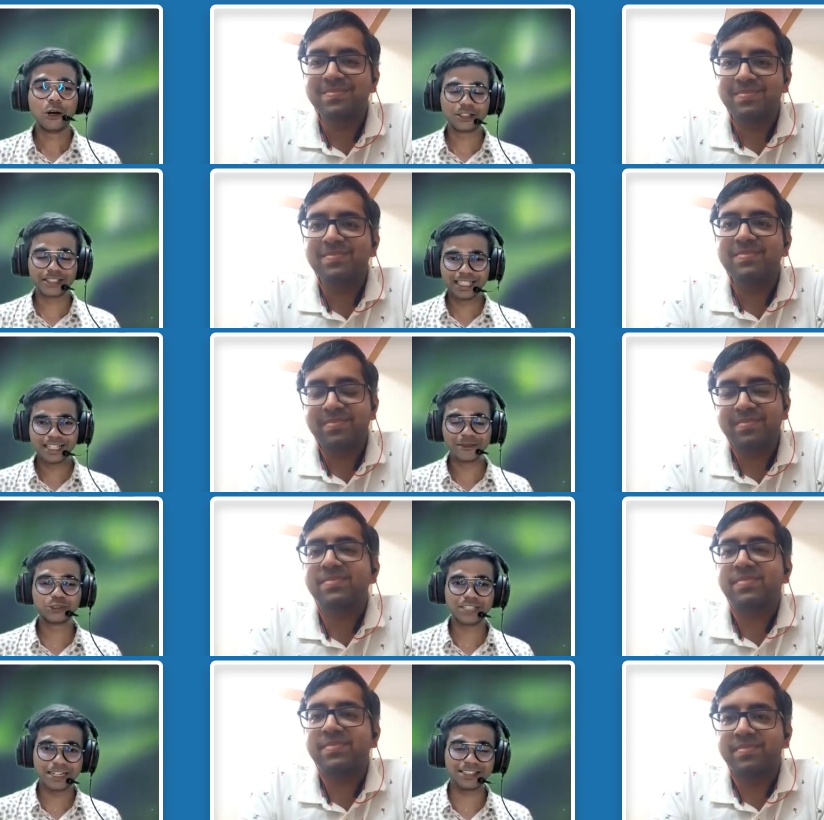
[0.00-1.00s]
Speaker 1: or the interview
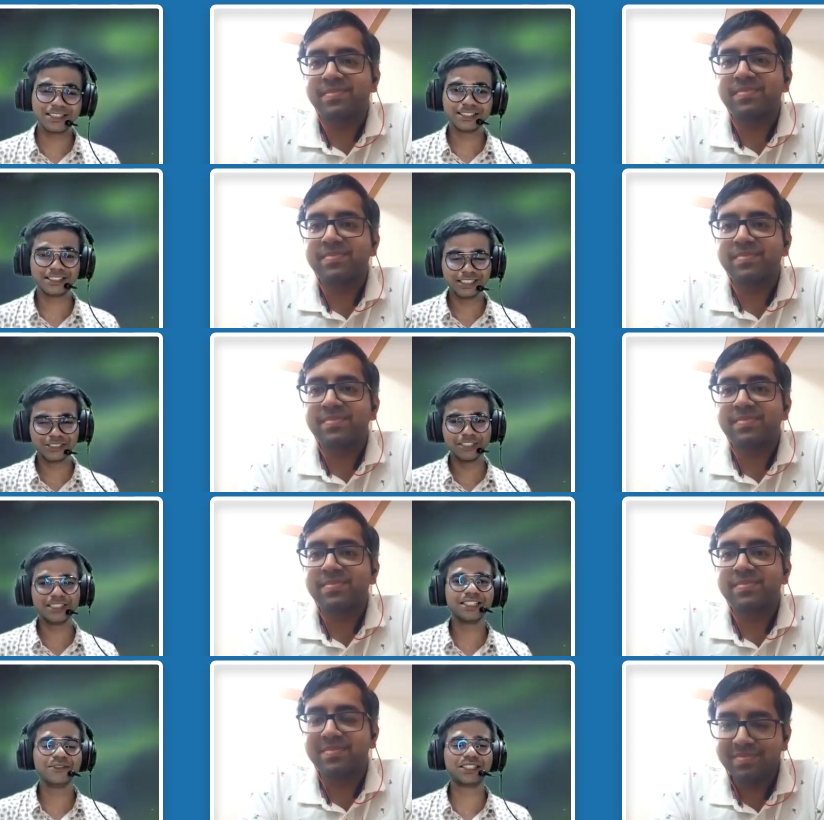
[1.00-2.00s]
strategy this is one
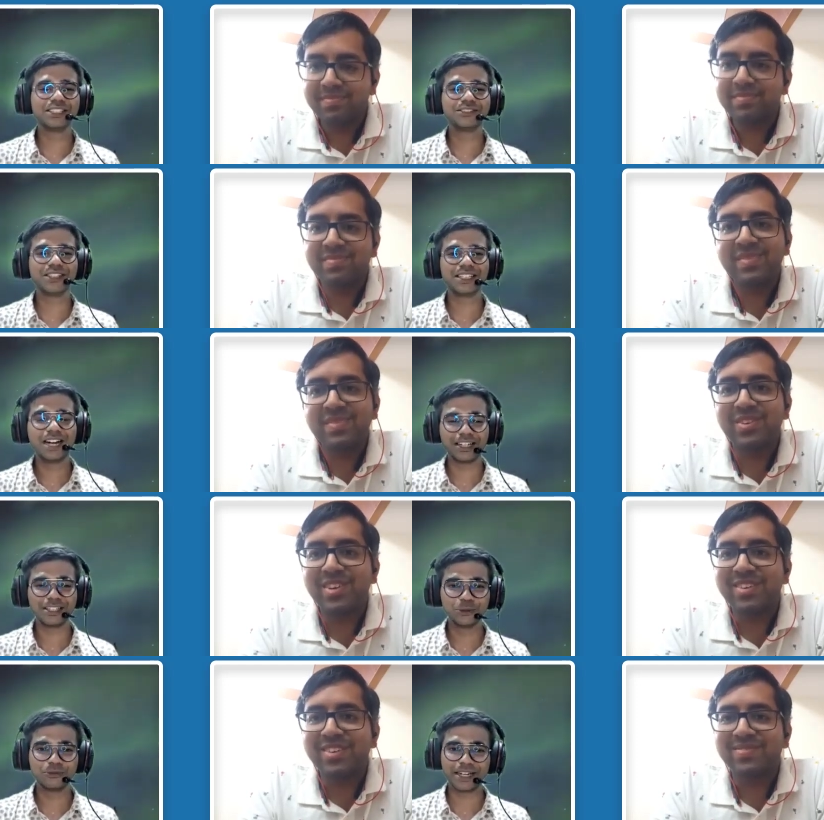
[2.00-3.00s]
thing which is very hard
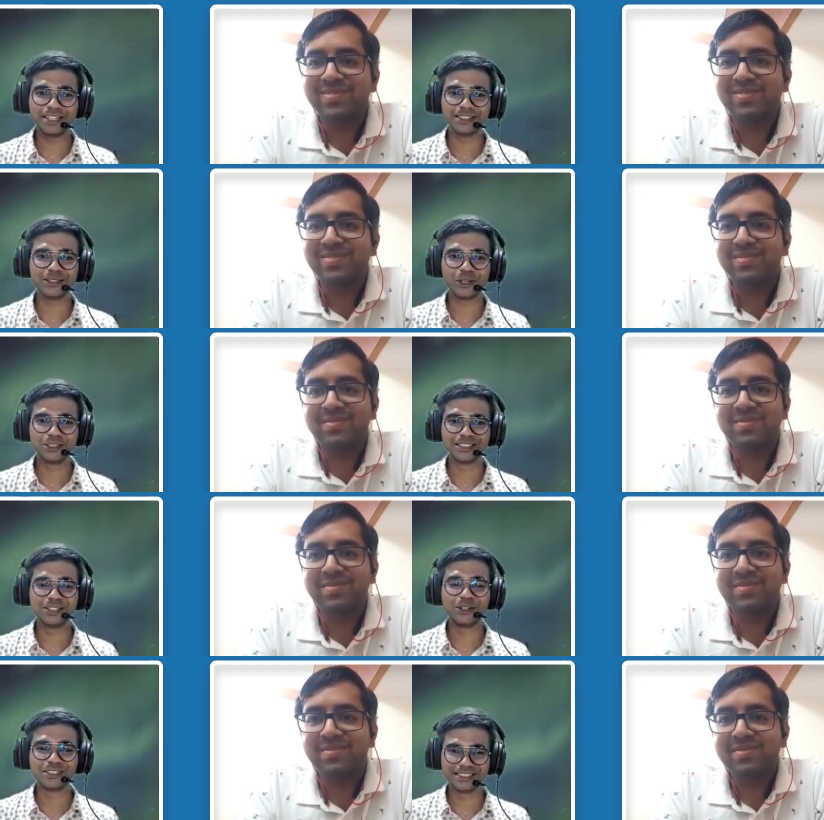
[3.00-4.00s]
to okay. find on
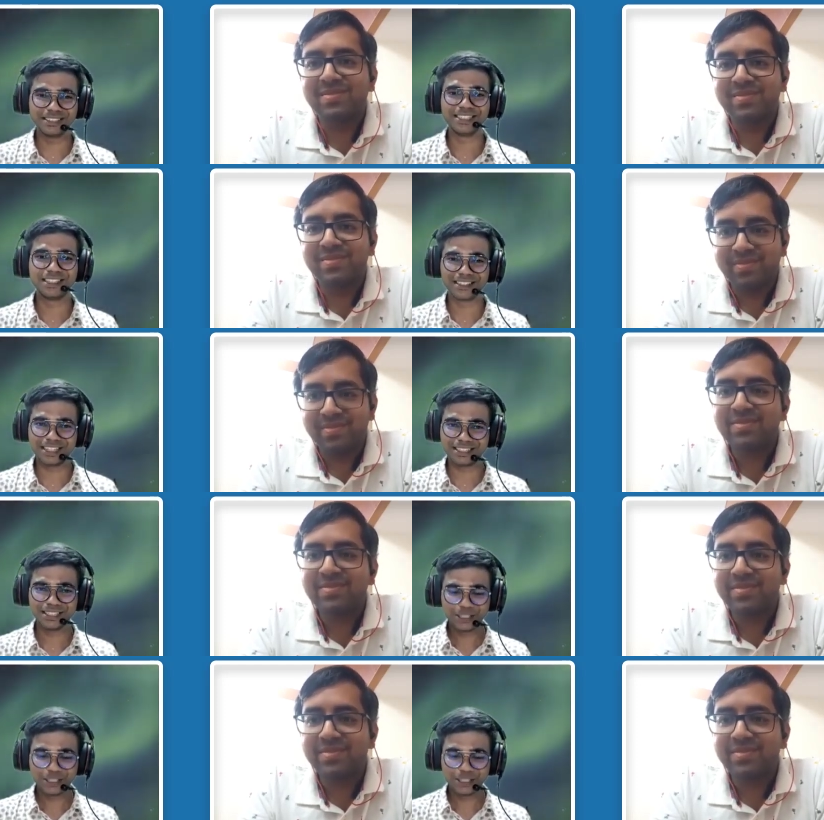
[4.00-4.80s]
on internet